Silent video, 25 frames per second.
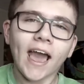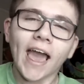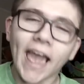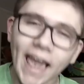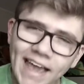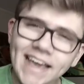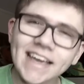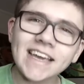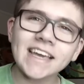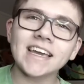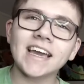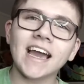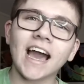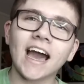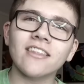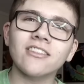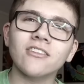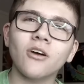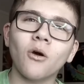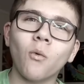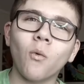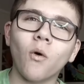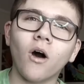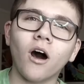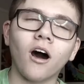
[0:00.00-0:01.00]
hanging on
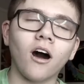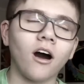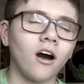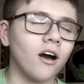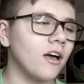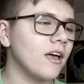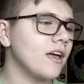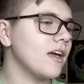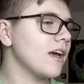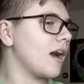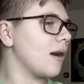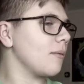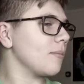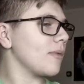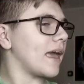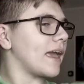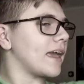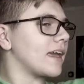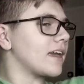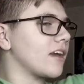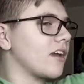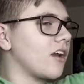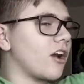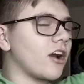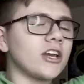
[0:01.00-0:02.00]
the wall. I'm
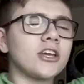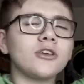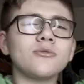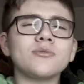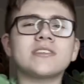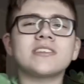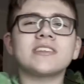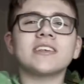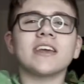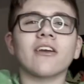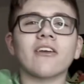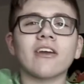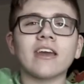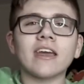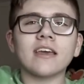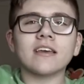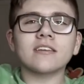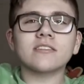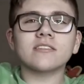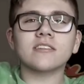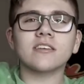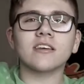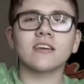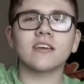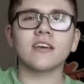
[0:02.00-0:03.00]
like, are you
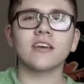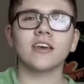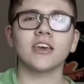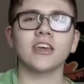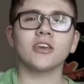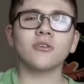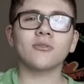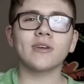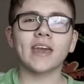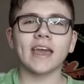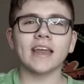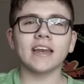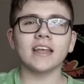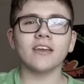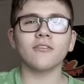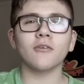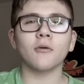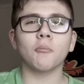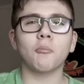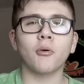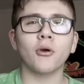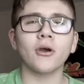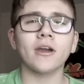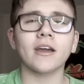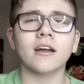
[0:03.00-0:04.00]
serious? You can't
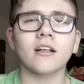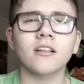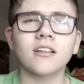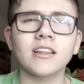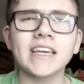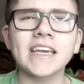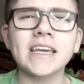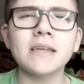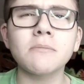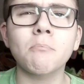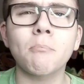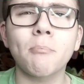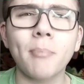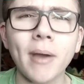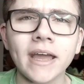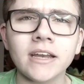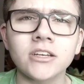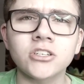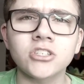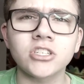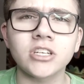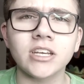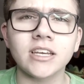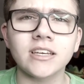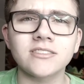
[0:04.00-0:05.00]
even put clean
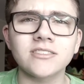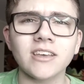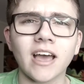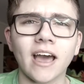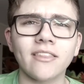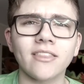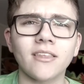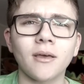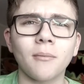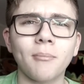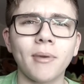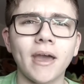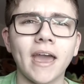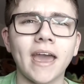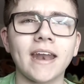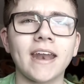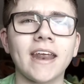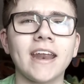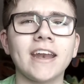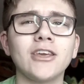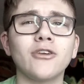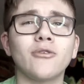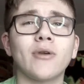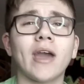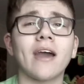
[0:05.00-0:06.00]
bed sheets on the bed,
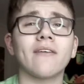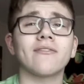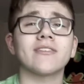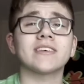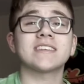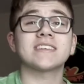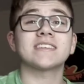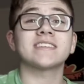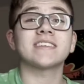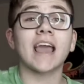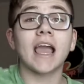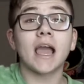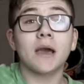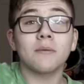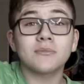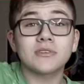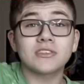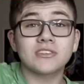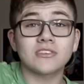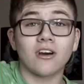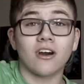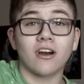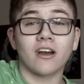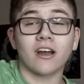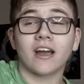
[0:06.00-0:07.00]
and you have a
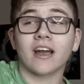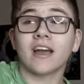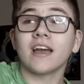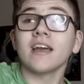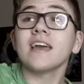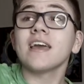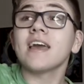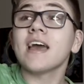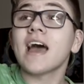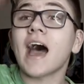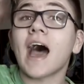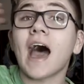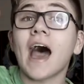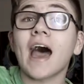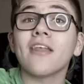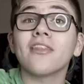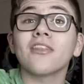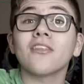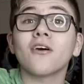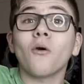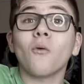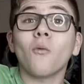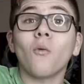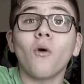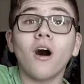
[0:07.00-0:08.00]
Samsung
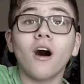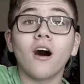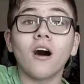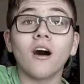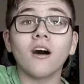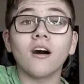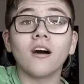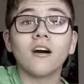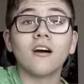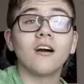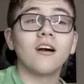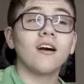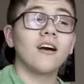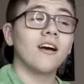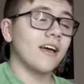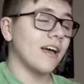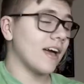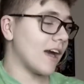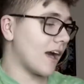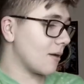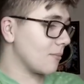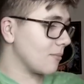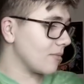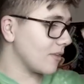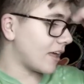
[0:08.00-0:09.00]
on the wall.
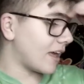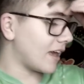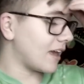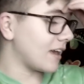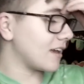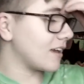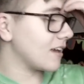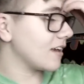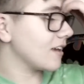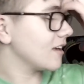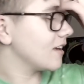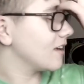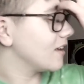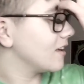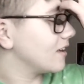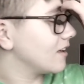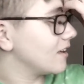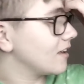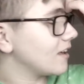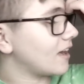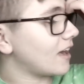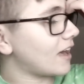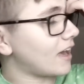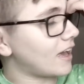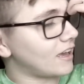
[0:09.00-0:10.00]
I'm like,
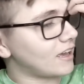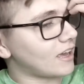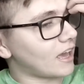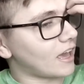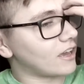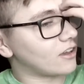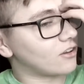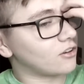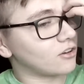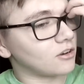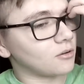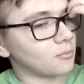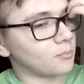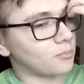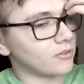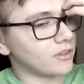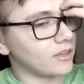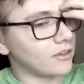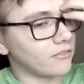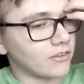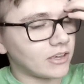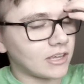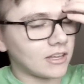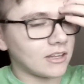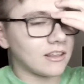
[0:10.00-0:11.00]
I couldn't
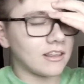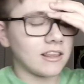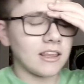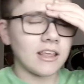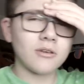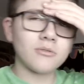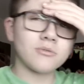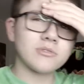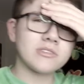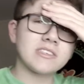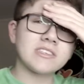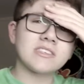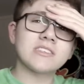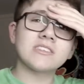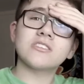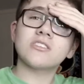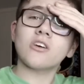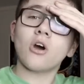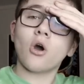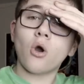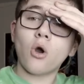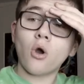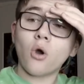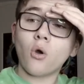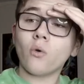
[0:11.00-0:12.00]
believe it. That was
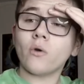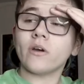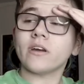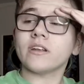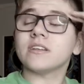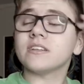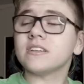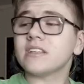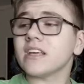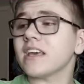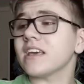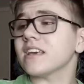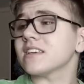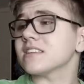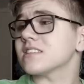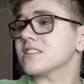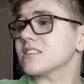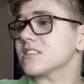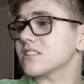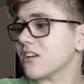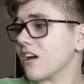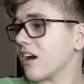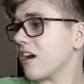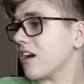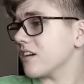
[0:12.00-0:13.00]
so
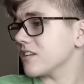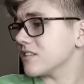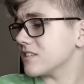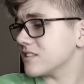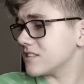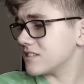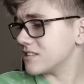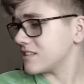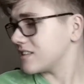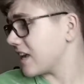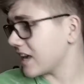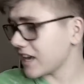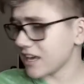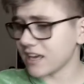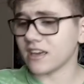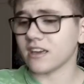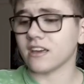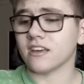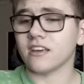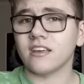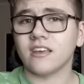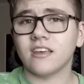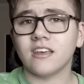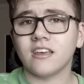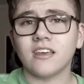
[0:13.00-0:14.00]

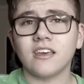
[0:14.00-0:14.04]
disgusting.